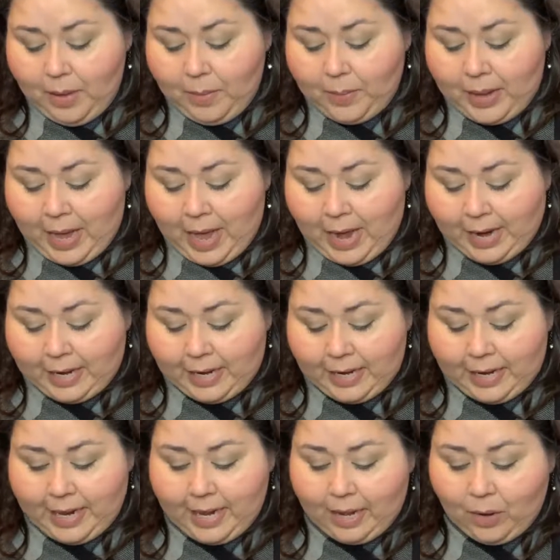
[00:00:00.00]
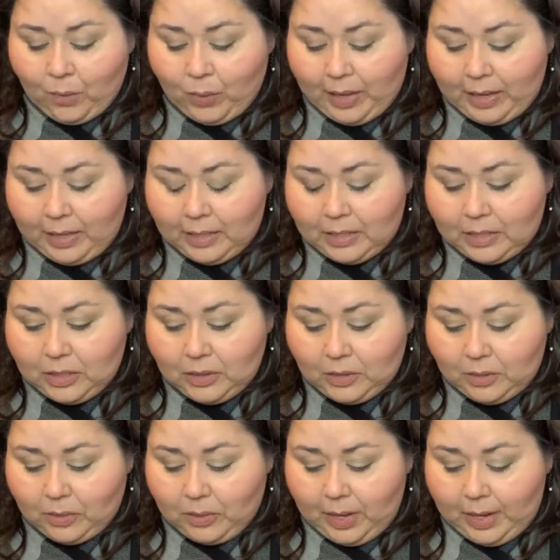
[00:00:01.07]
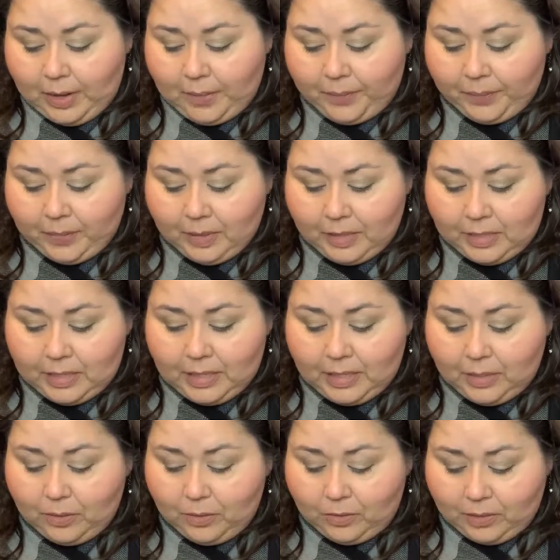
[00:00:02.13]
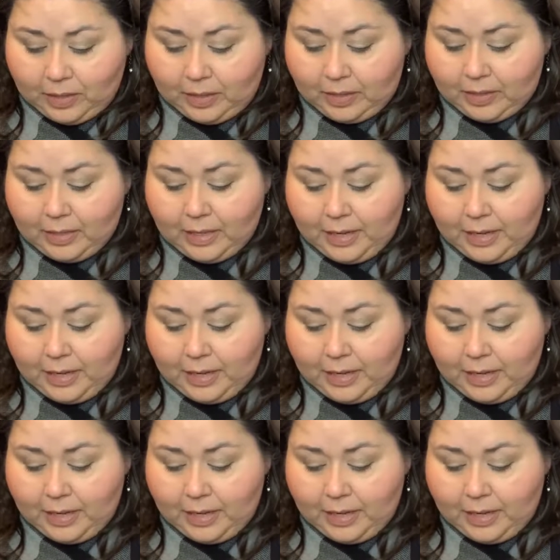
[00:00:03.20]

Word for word: bag and I can't wait to um, to use it.